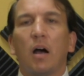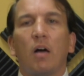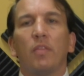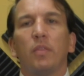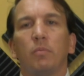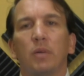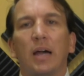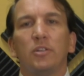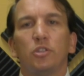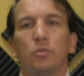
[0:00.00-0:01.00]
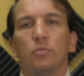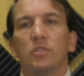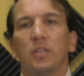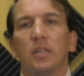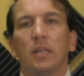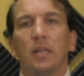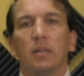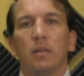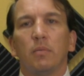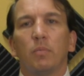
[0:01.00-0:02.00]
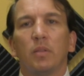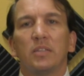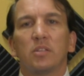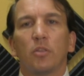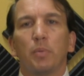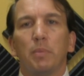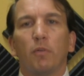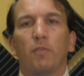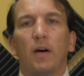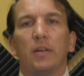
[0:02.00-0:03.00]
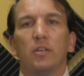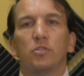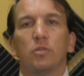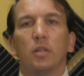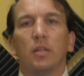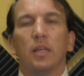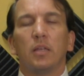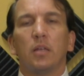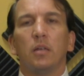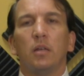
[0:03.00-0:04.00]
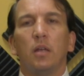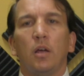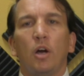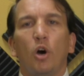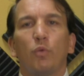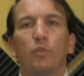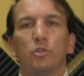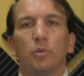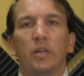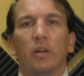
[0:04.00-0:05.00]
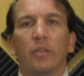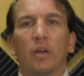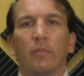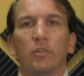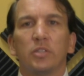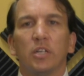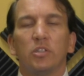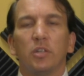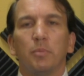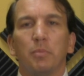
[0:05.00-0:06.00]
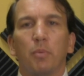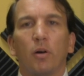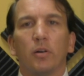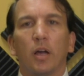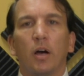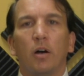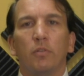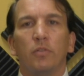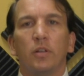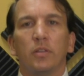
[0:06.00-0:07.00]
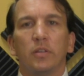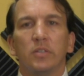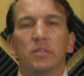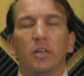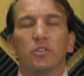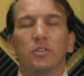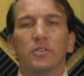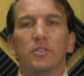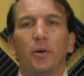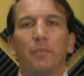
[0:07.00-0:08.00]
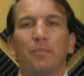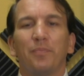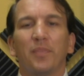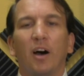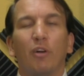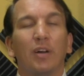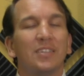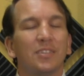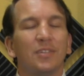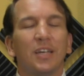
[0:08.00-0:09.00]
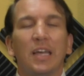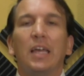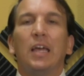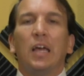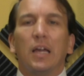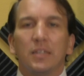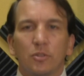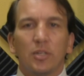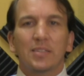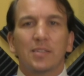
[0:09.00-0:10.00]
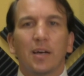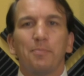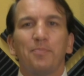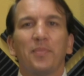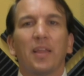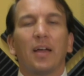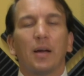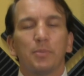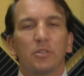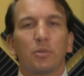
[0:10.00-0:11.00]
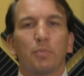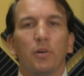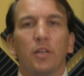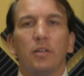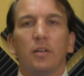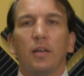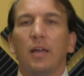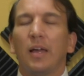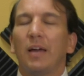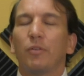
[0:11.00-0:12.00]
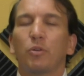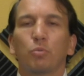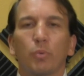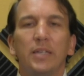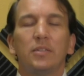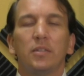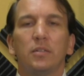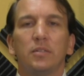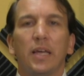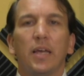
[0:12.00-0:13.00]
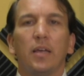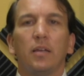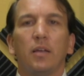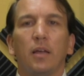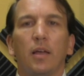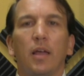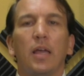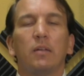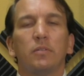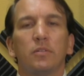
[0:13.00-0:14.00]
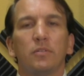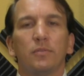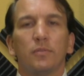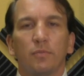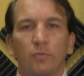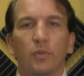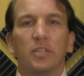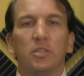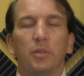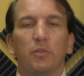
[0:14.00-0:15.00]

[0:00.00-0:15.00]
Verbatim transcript: on iTunes and lets other people find us so that they can hopefully join in on the conversation and be part of the discussion. So, all right. Until next time, I'm Dr. Berney. Have a great day and forget to be